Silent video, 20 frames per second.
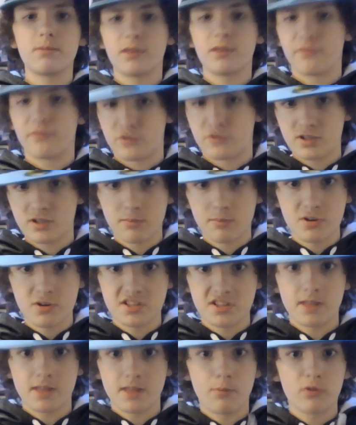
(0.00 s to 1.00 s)
but if for some
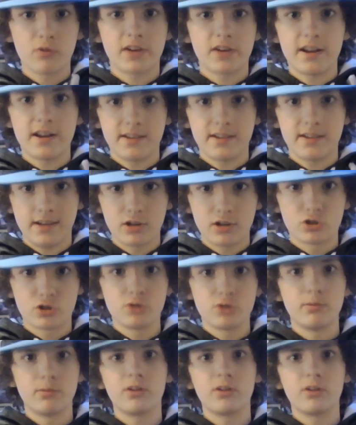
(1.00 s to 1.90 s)
reason they both got near $2